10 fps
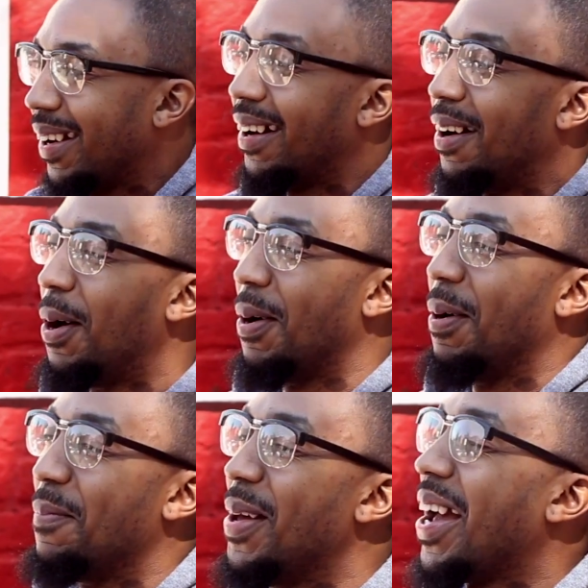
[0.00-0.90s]

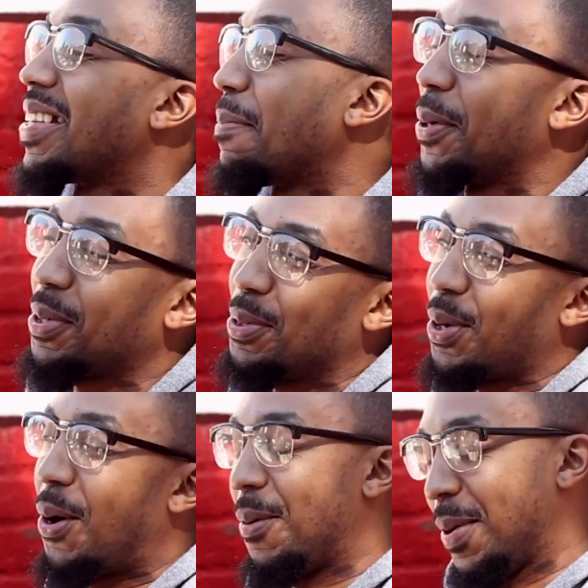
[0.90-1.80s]
As a person
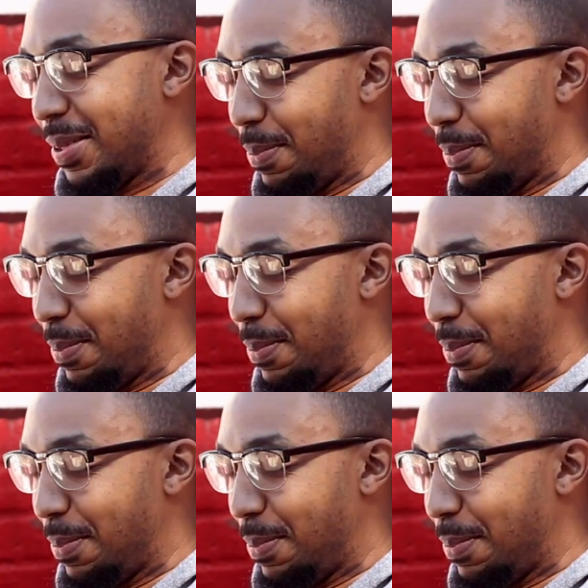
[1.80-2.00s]
who's always